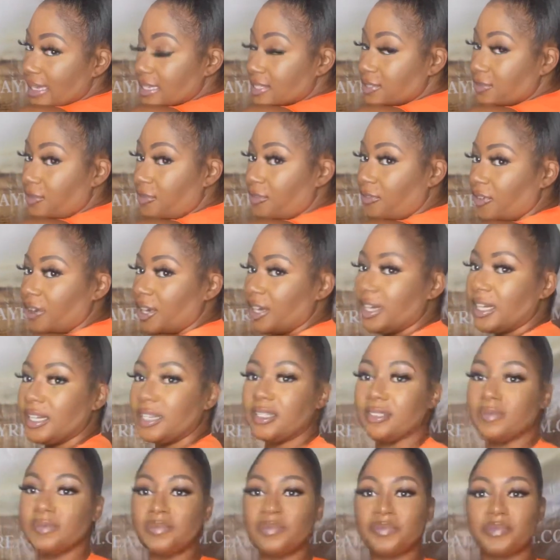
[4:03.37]
is
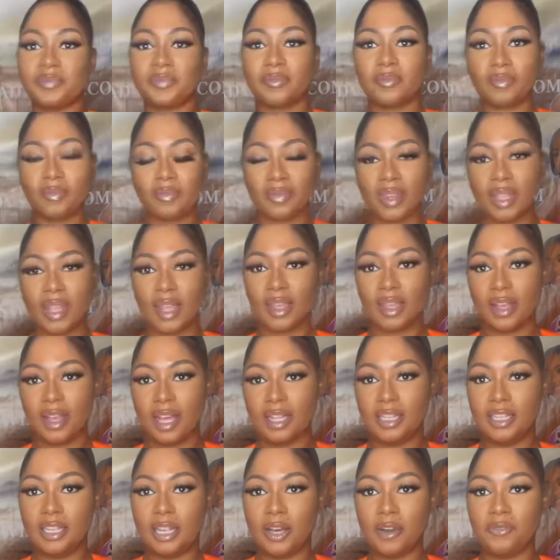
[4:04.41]
full,
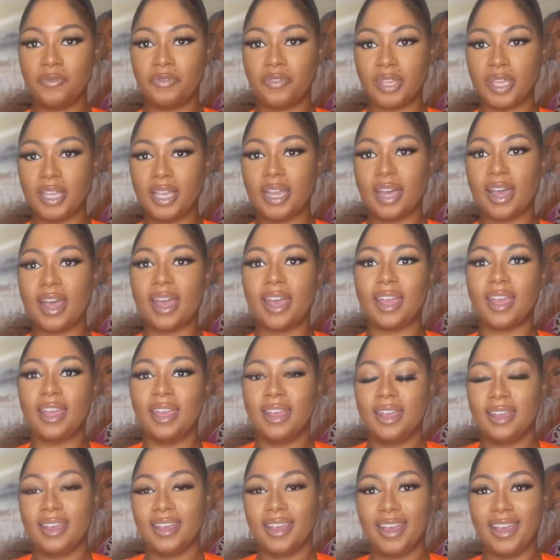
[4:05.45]
low V-cut,
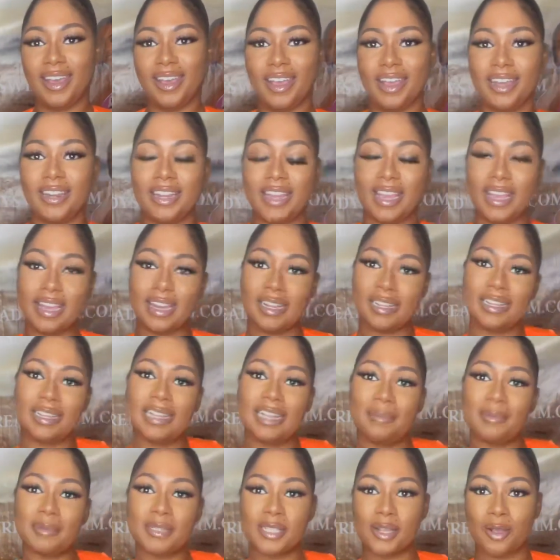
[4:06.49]
and it
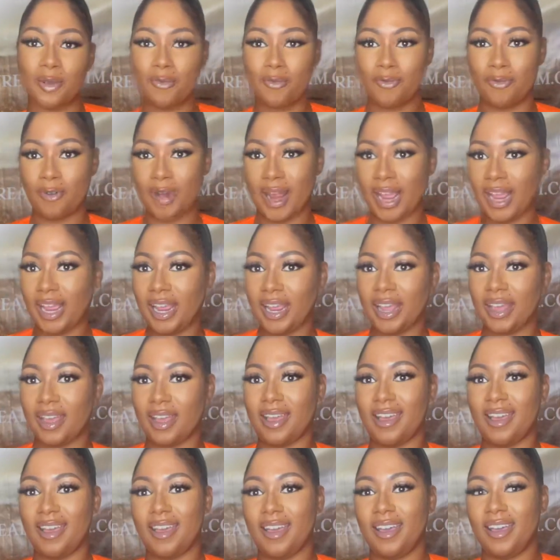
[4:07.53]
clips right,
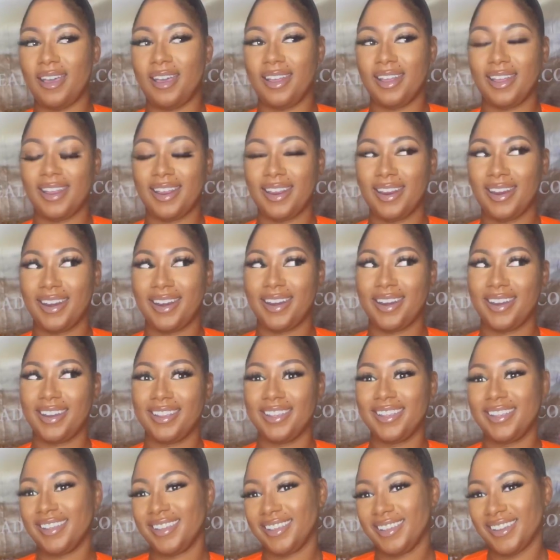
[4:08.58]

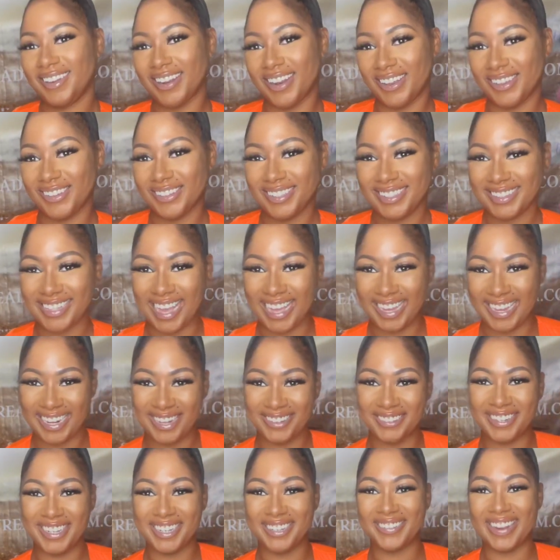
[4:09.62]
you know, that
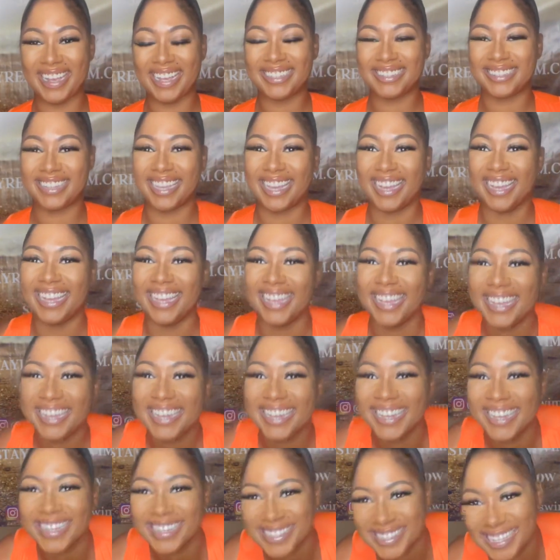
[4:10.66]
area right there. It
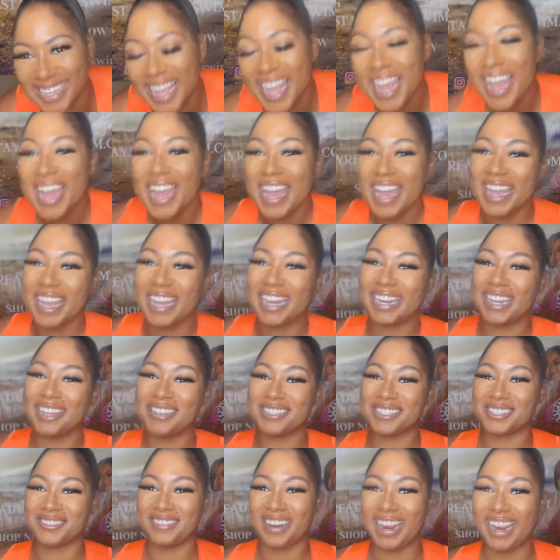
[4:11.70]
clips, it
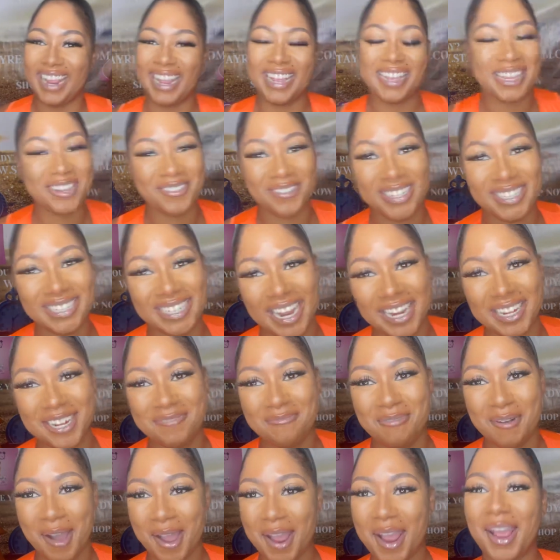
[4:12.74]
clips right in your vagina
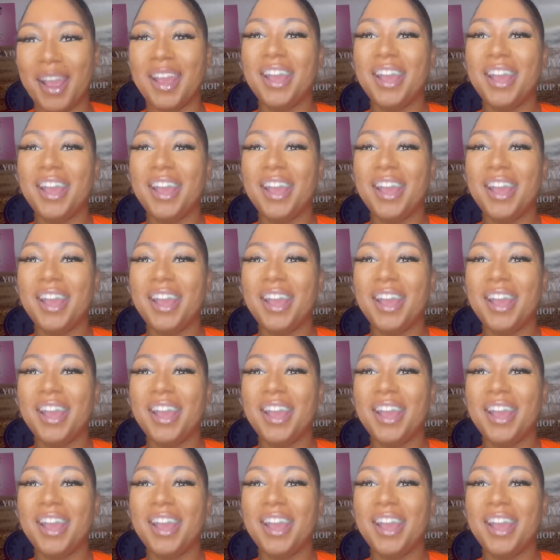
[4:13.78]
part.